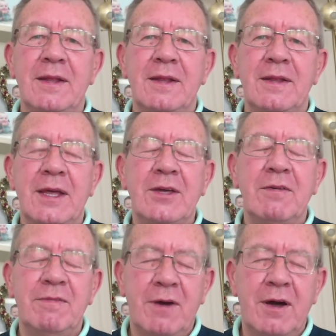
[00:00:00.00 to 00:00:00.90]
Thank you,
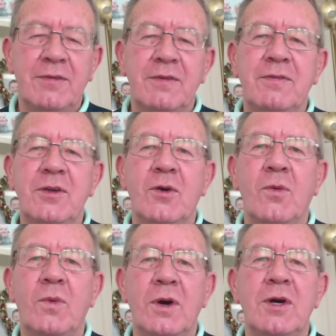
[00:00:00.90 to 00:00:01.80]
Father, for your
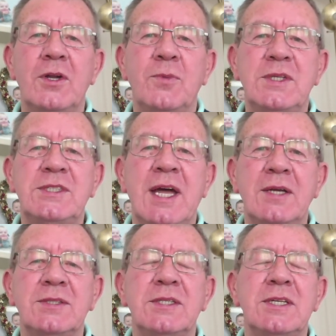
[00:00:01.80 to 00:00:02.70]
word, which
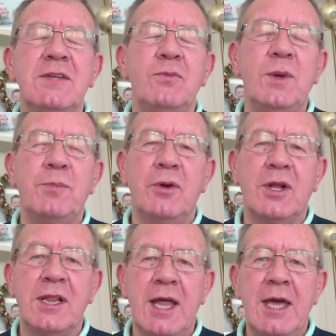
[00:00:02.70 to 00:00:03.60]
tells us that if we
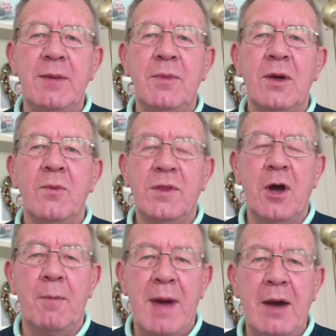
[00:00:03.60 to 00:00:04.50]
proclaim with
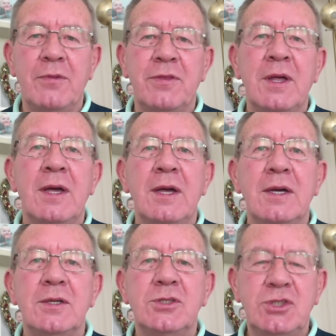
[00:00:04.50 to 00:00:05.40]
our mouth
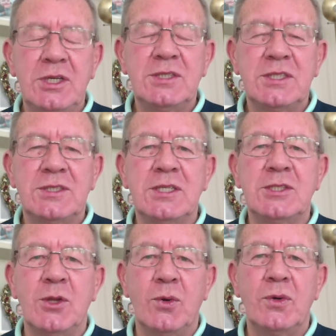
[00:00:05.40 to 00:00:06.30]
Jesus is
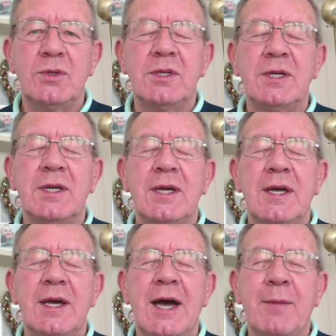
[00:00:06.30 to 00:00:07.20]
Lord
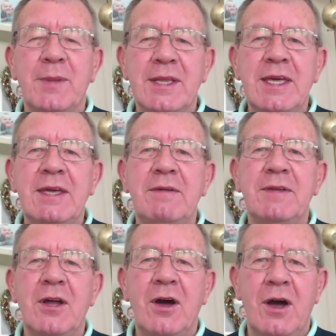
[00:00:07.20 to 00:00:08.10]
and believe
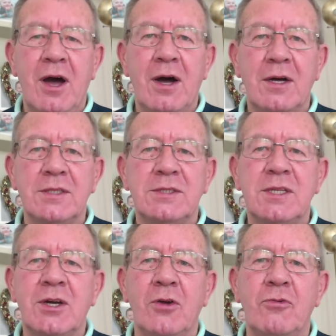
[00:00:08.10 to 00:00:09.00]
in our hearts
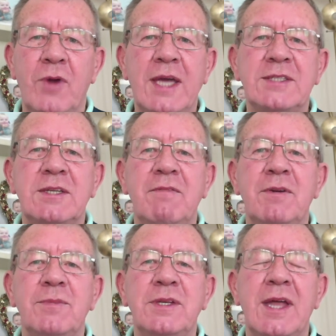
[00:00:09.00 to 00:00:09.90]
that God raised him
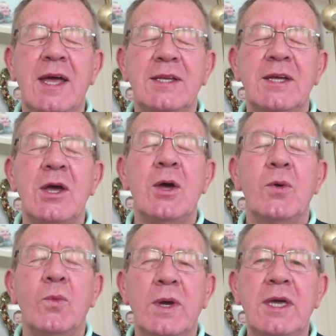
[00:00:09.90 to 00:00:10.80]
from the dead,
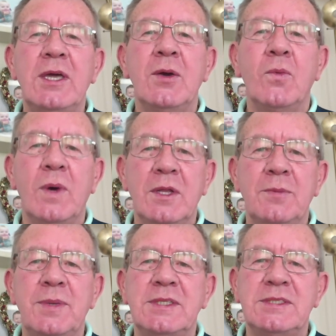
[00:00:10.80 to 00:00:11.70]
we will
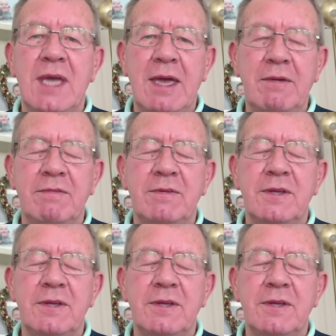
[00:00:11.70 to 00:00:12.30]
be saved.